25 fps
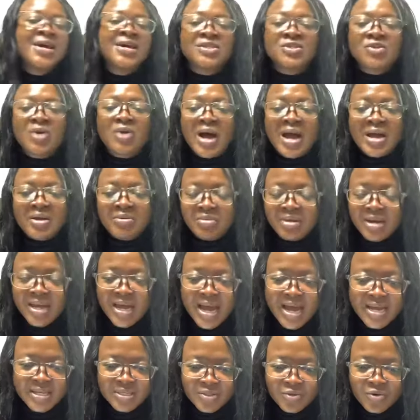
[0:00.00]
So I really
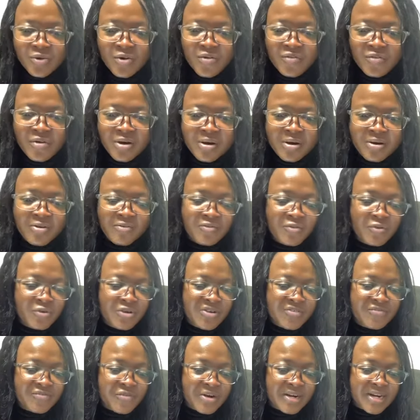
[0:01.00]
had to go for a
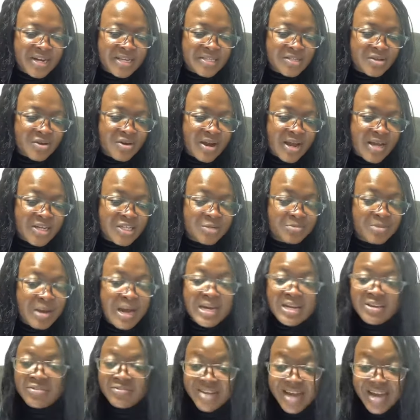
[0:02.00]
fully funded scholarship.
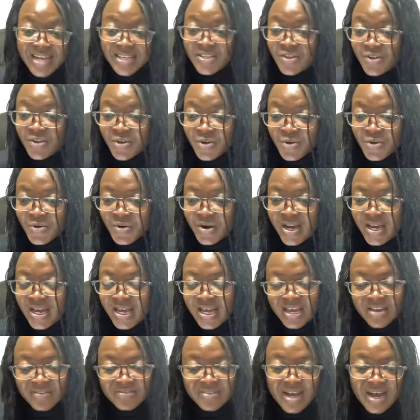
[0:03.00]
And if that's you,
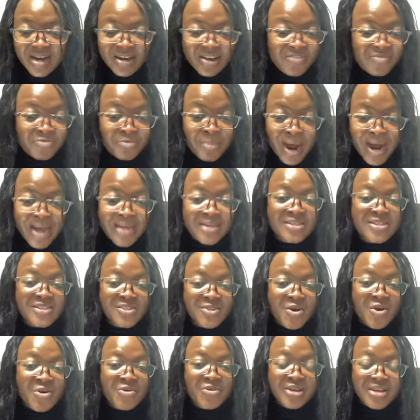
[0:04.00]
if my
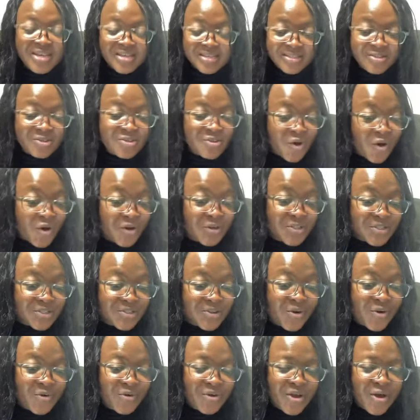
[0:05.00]
story is your
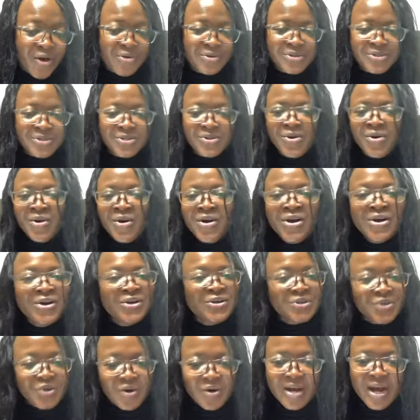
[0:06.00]
story also
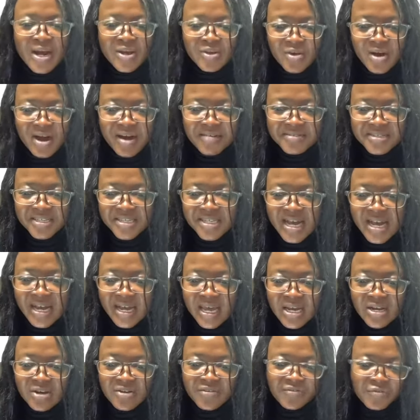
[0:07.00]
know that you have to
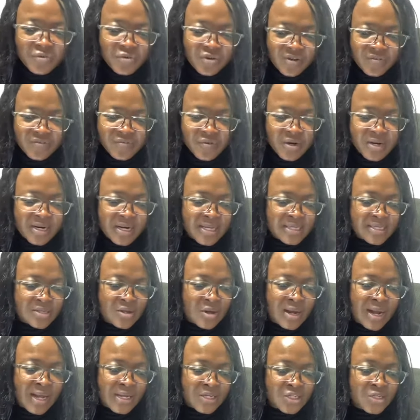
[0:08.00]
target the fully funded
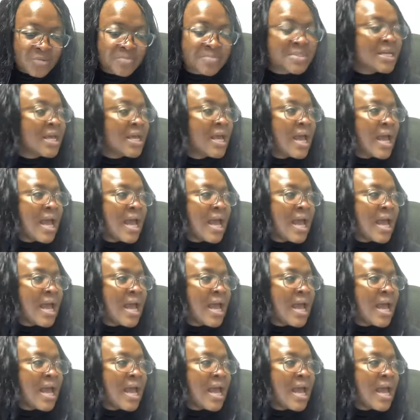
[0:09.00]
scholarships.